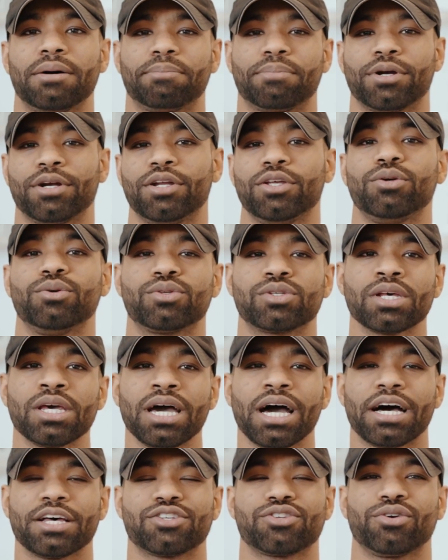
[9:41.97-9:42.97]
produce
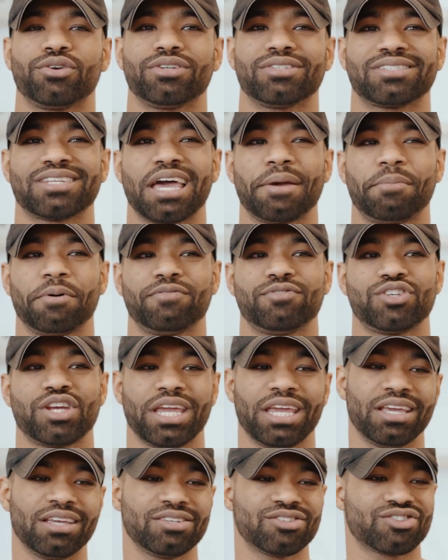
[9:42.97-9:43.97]
a certain type of
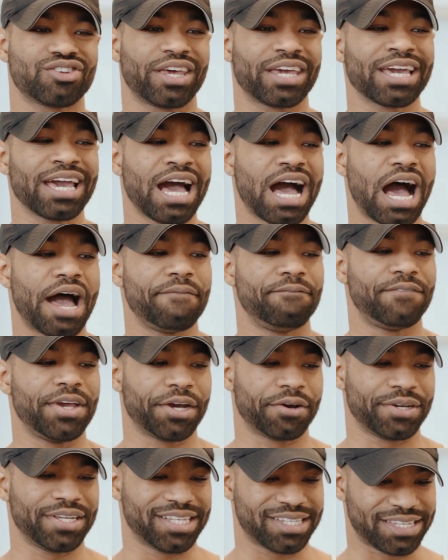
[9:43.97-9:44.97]
change. Like, I'm
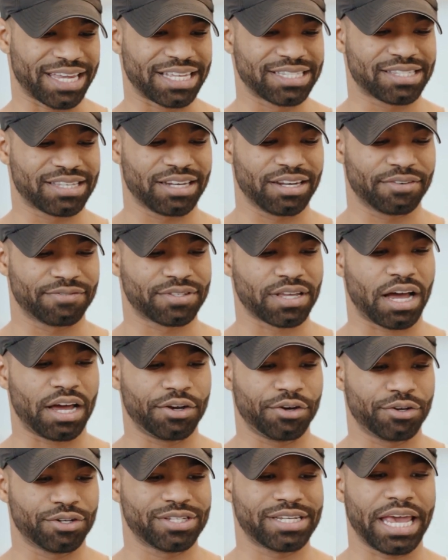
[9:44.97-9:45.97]
very sensitive to
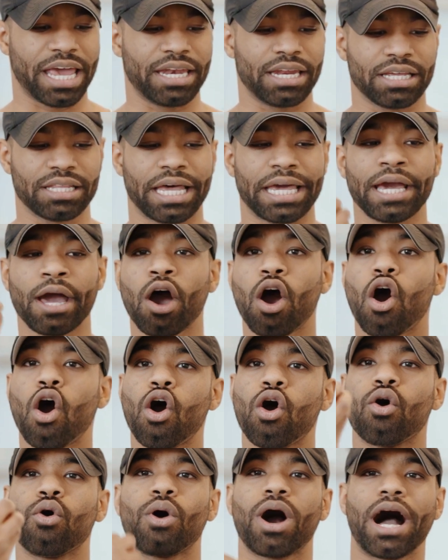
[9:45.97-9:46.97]
understanding, like,
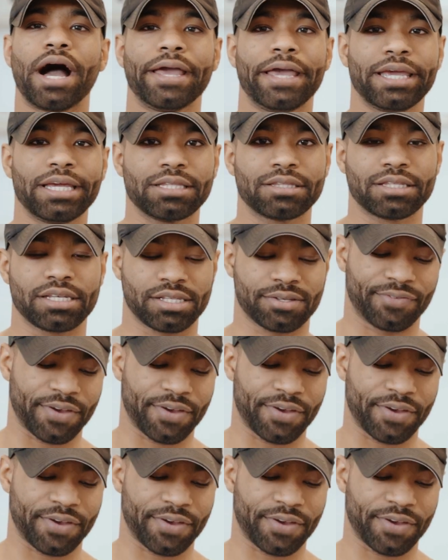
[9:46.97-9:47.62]
oh, I ate this